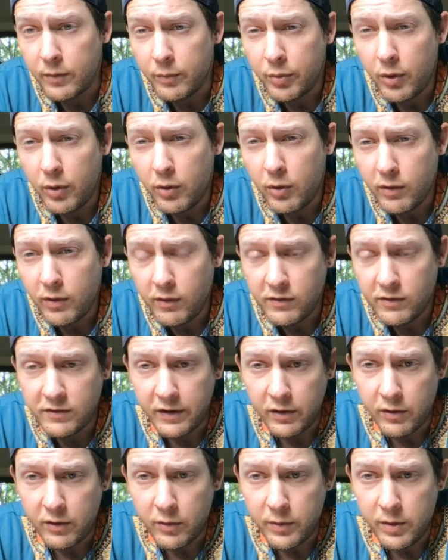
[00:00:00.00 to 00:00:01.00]
brokers?
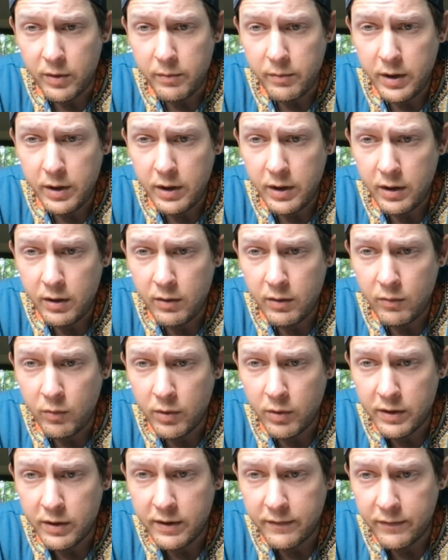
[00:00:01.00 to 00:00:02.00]
I don't know what you mean.
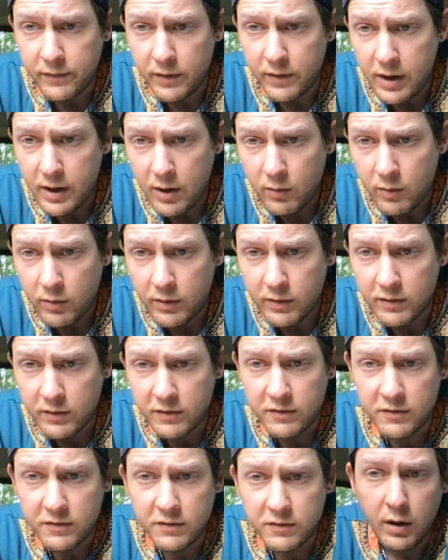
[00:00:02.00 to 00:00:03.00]
What are different
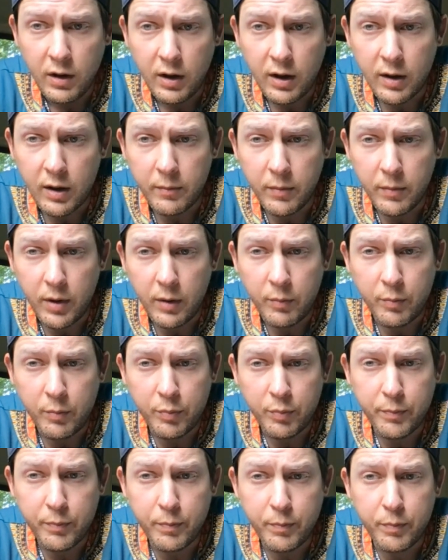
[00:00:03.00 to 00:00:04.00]
networks?
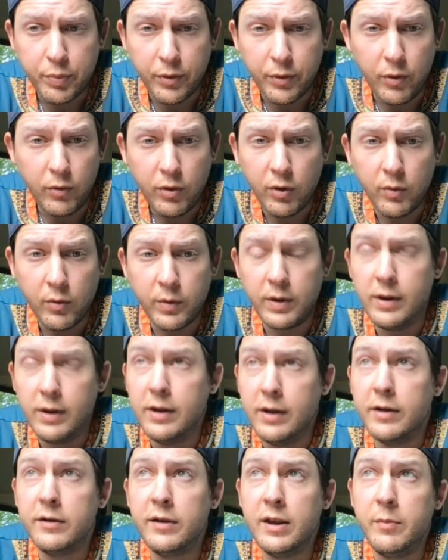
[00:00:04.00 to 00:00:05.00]
A broker would
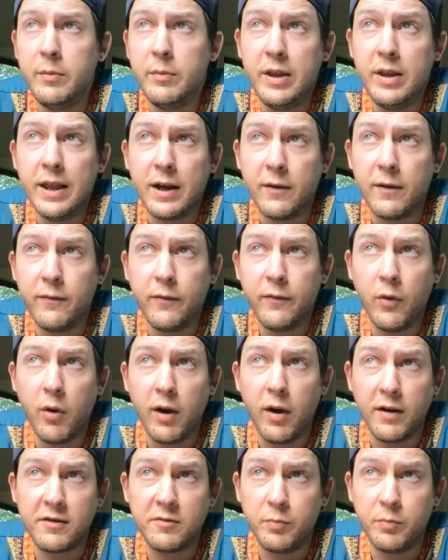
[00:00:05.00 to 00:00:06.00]
literally be like a
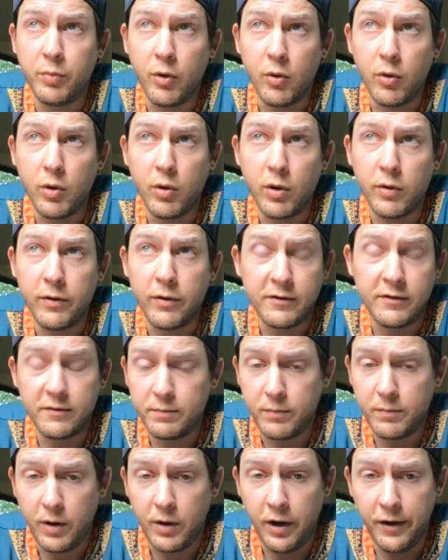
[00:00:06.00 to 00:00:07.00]
Forex broker.
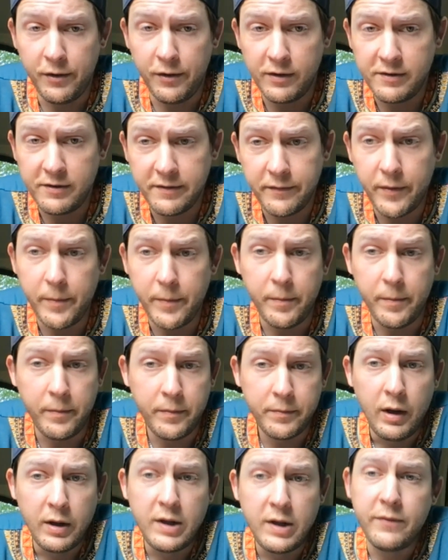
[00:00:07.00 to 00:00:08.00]
There's hundreds of
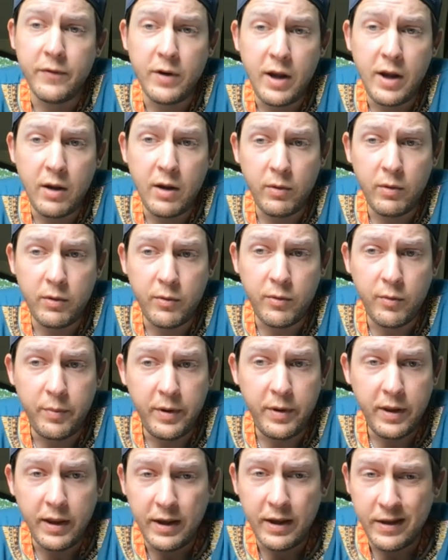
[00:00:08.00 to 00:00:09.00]
them. Different network would
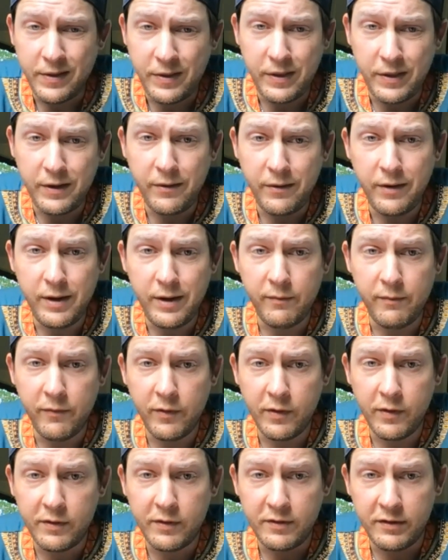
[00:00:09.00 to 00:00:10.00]
be like Ethereum
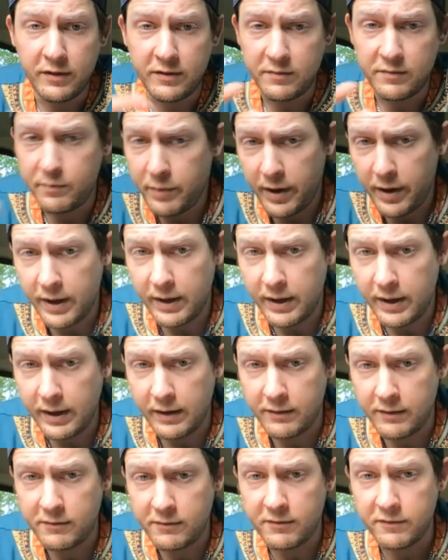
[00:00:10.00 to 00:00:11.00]
versus
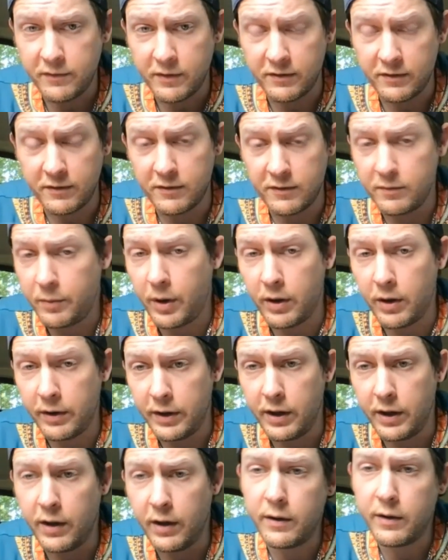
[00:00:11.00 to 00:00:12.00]
Binance versus
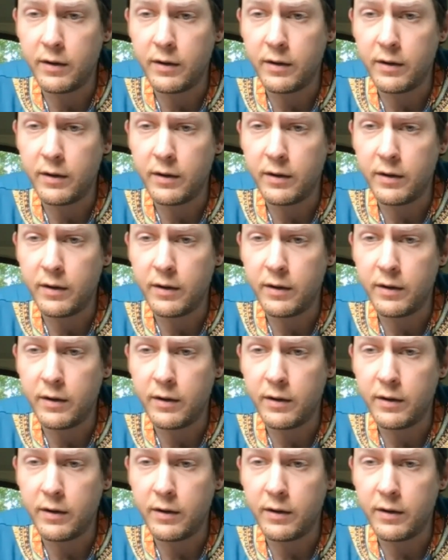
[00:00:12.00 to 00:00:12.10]
Polygon.